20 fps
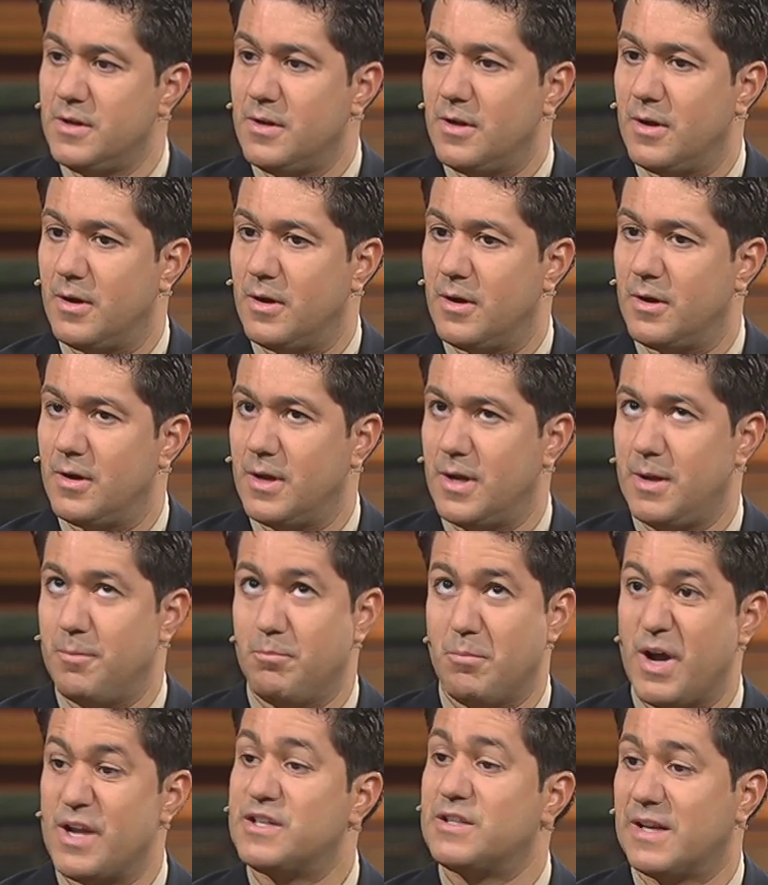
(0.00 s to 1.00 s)
uh,
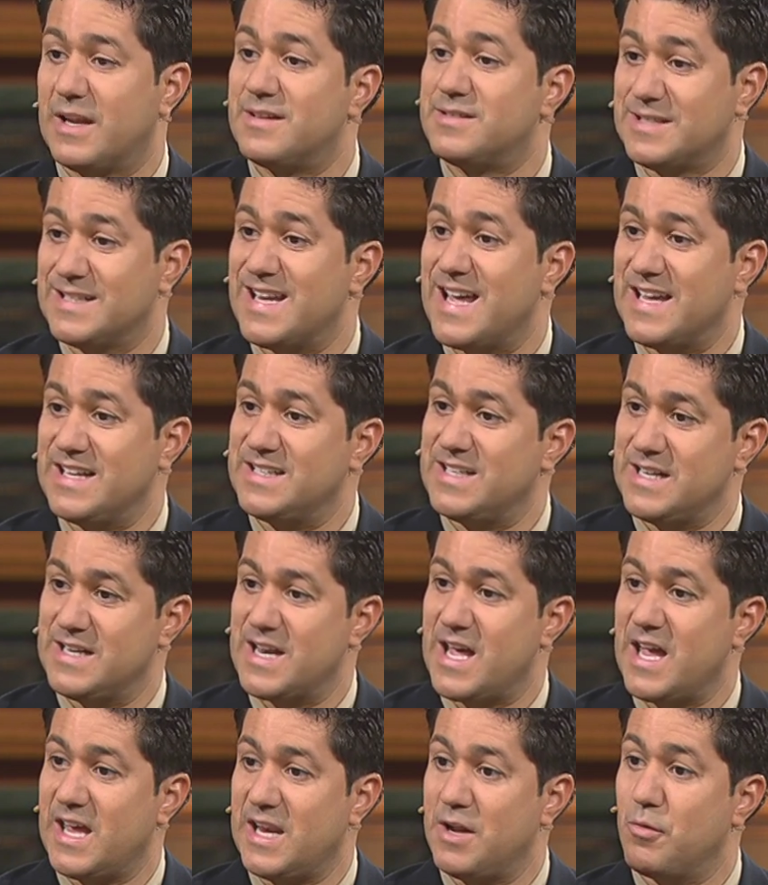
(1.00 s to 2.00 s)
much less in
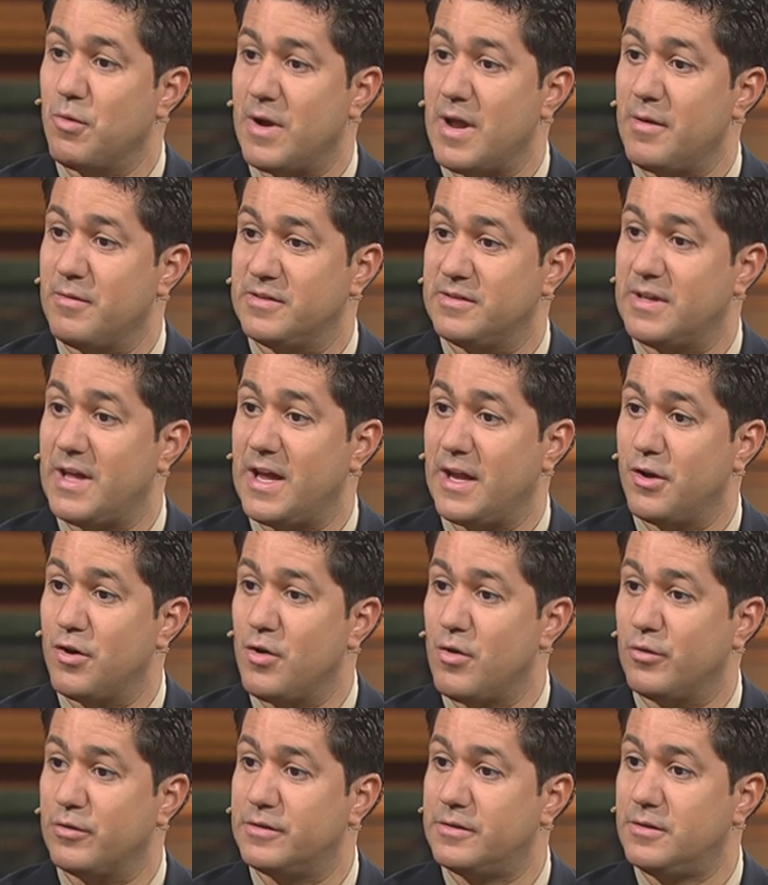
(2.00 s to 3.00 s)
1990 when I was
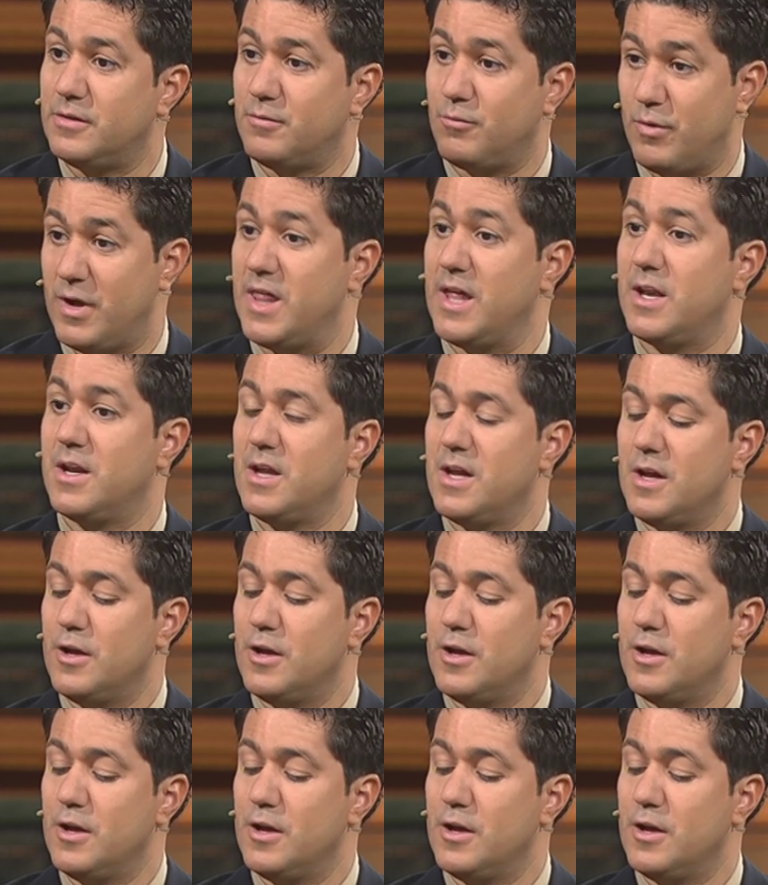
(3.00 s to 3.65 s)
diagnosed with it.